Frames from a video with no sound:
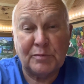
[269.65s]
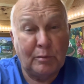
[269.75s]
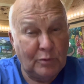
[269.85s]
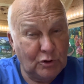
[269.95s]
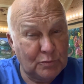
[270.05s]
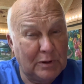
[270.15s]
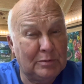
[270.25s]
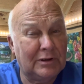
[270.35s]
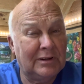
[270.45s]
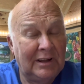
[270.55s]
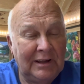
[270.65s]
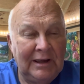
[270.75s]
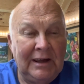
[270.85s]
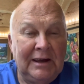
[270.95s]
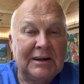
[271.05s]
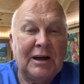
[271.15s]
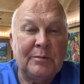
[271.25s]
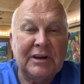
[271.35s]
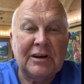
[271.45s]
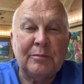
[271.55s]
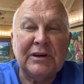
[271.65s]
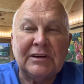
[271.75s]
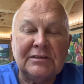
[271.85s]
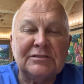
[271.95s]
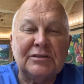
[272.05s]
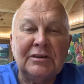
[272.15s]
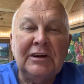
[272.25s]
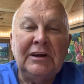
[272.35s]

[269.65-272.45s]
but most people come here because they're